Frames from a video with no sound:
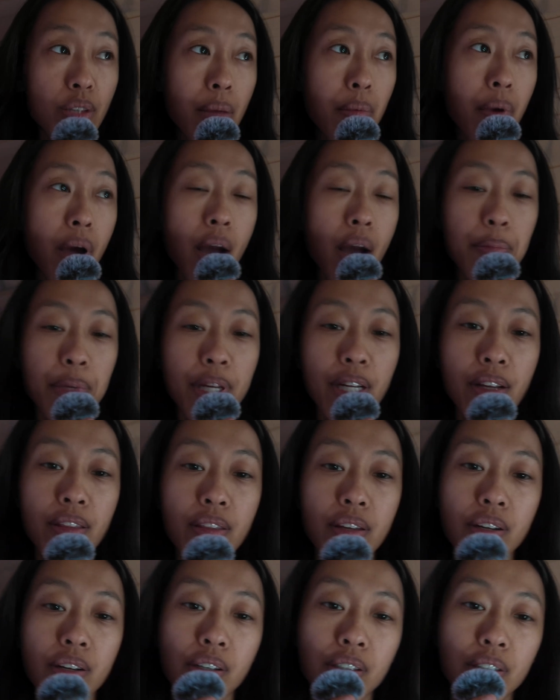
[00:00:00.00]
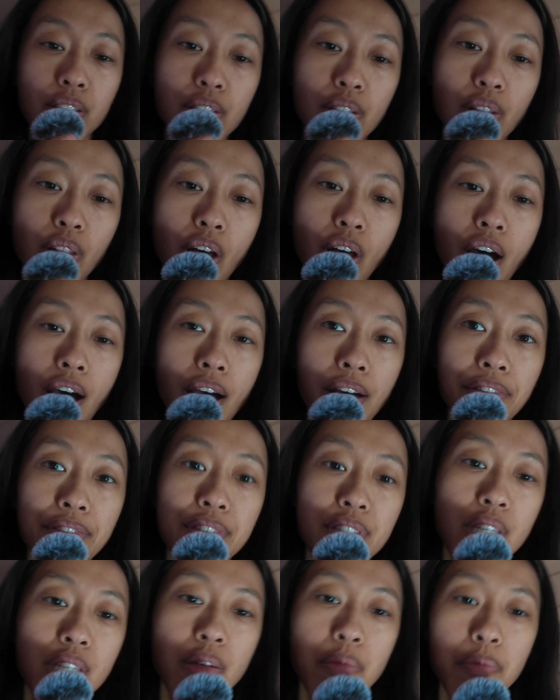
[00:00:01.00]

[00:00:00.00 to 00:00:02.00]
So I'm up here in the girls' loft.